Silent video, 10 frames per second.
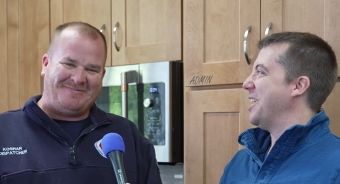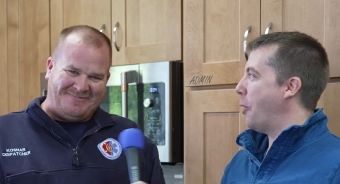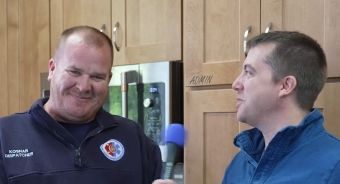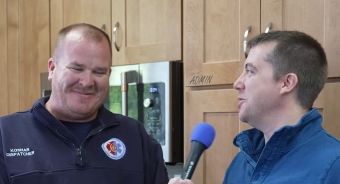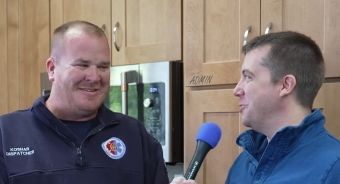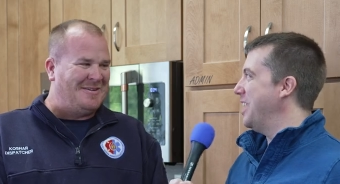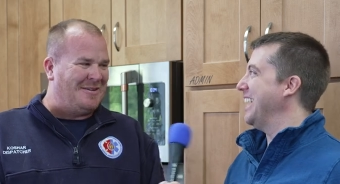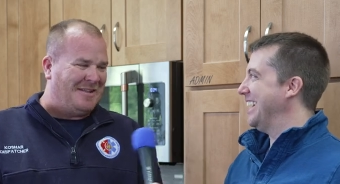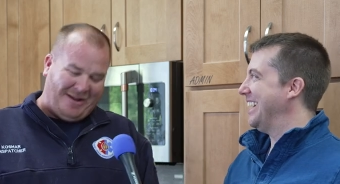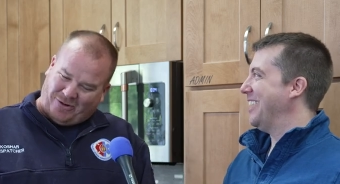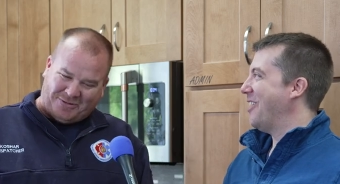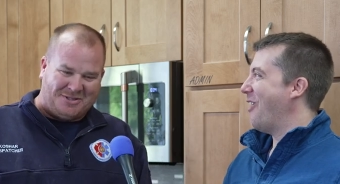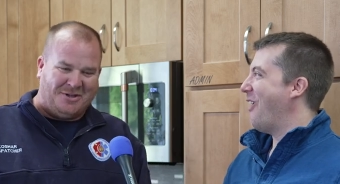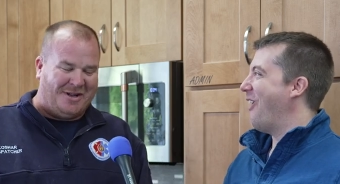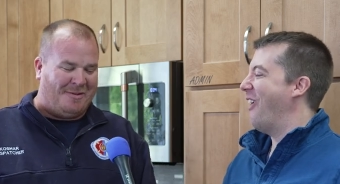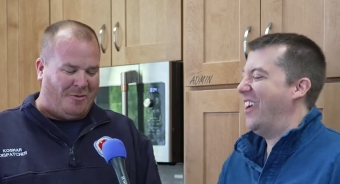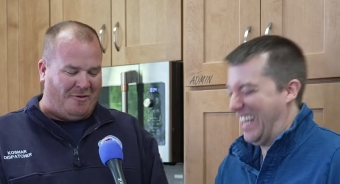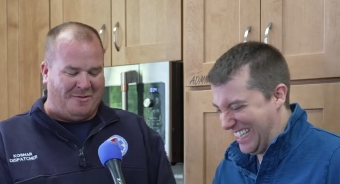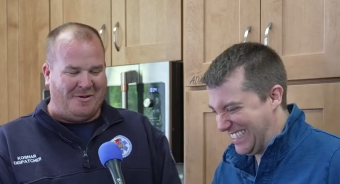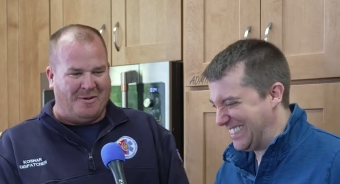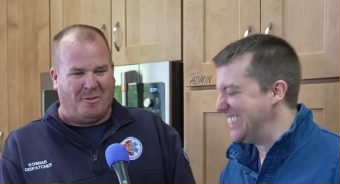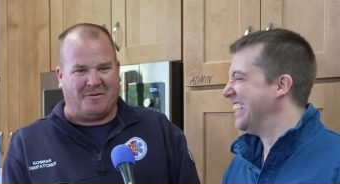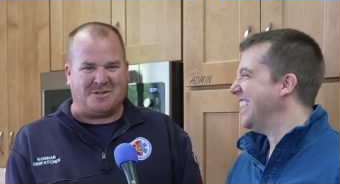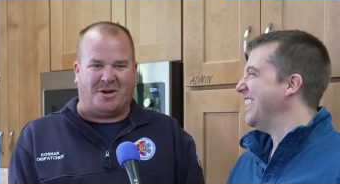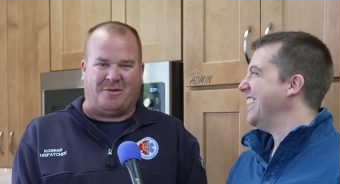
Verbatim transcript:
Speaker 1: always a new day? always a new day. Mur- Murphy's Law